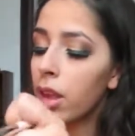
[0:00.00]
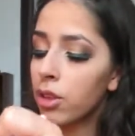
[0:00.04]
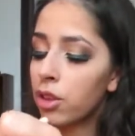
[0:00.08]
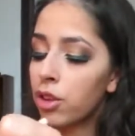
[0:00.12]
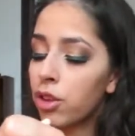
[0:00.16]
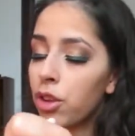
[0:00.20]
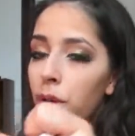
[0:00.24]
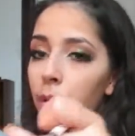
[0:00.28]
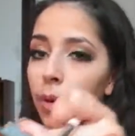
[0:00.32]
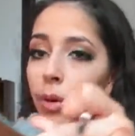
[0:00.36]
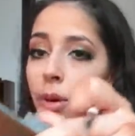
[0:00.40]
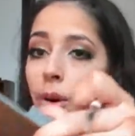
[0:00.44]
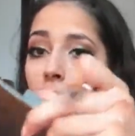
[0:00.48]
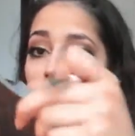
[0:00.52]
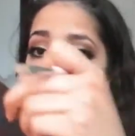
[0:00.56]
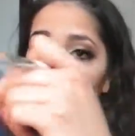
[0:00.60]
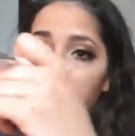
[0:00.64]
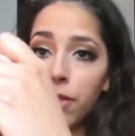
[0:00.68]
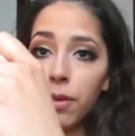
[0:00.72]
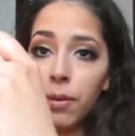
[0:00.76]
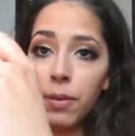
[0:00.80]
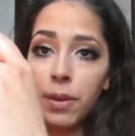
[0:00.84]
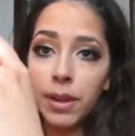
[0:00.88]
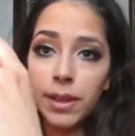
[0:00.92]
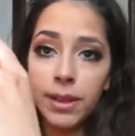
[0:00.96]
So
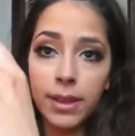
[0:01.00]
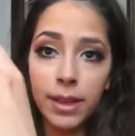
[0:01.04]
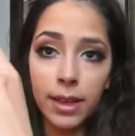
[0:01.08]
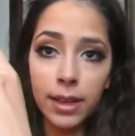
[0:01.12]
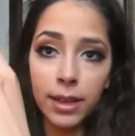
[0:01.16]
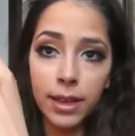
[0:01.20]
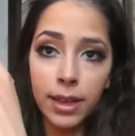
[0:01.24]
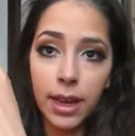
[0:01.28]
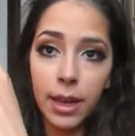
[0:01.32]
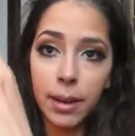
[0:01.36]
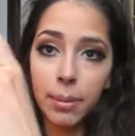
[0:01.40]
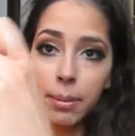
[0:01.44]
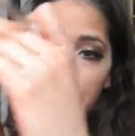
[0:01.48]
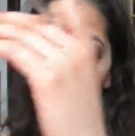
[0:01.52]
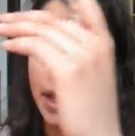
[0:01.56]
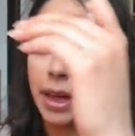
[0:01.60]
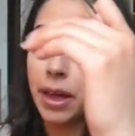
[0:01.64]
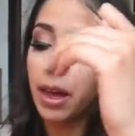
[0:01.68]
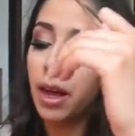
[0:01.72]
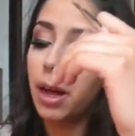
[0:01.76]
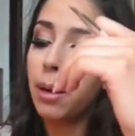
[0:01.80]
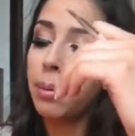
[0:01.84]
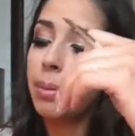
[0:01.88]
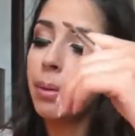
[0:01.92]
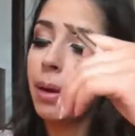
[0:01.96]
from the Celia
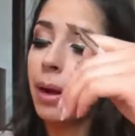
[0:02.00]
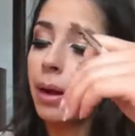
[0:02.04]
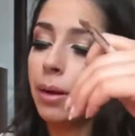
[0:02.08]
Makeup